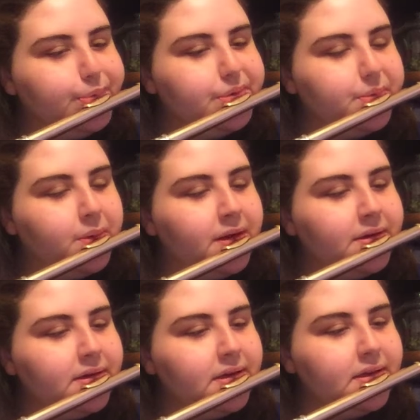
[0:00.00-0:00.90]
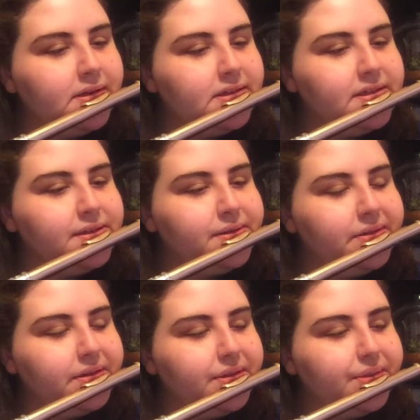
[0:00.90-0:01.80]
1, 2,
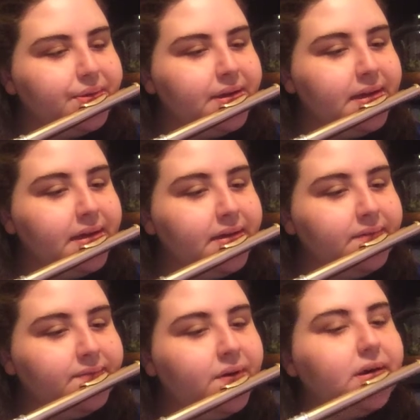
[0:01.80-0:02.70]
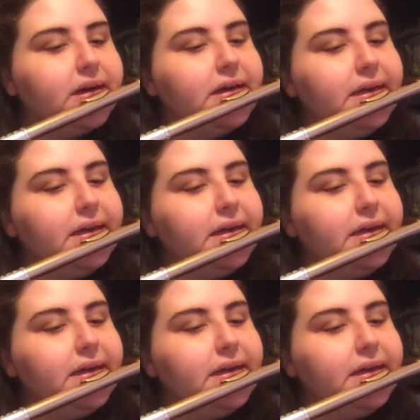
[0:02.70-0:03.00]
3, 4.